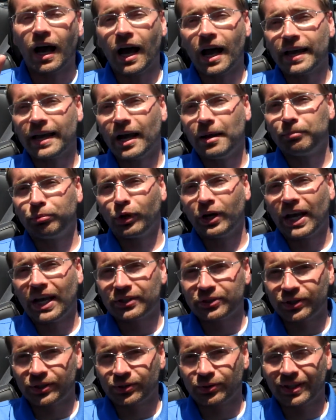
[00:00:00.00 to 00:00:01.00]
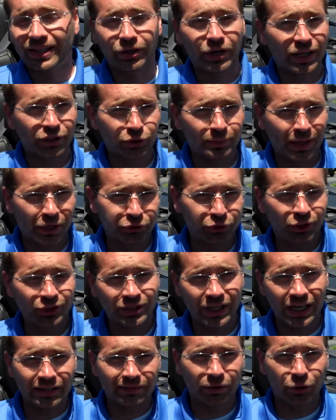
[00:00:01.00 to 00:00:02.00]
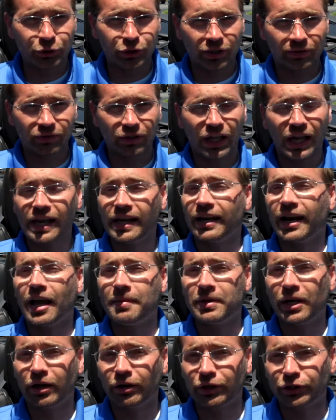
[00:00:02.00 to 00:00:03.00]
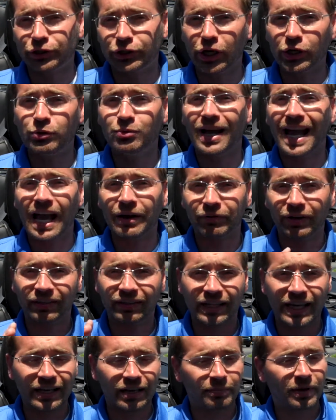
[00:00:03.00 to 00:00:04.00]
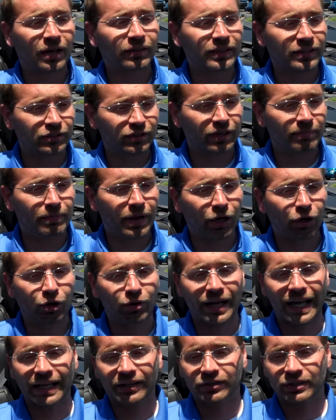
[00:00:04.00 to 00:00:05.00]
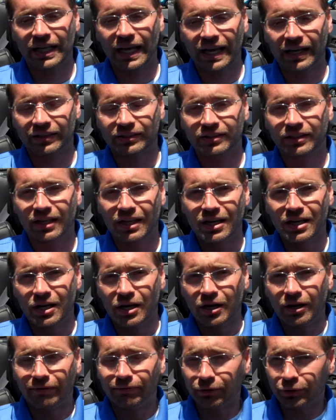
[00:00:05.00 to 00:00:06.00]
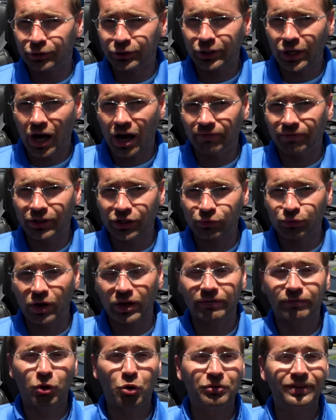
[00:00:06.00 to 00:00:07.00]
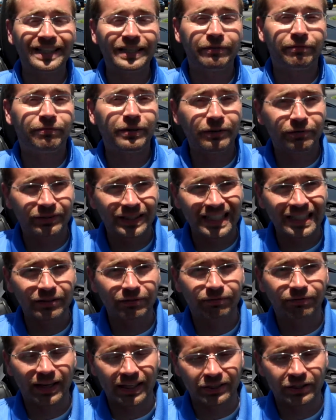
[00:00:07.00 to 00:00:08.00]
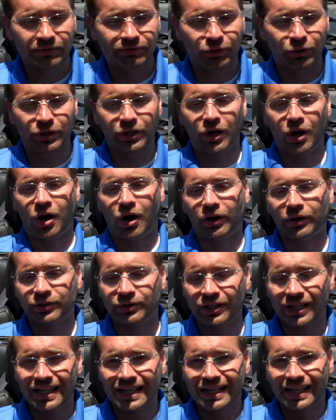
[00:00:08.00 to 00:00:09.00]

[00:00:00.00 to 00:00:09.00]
Hi, I'm Brett Estes, the internet specialist at DeVoe Chevrolet, and I'm here to show you everything about this Camaro S S. First off, it's one of only fifty festival cars.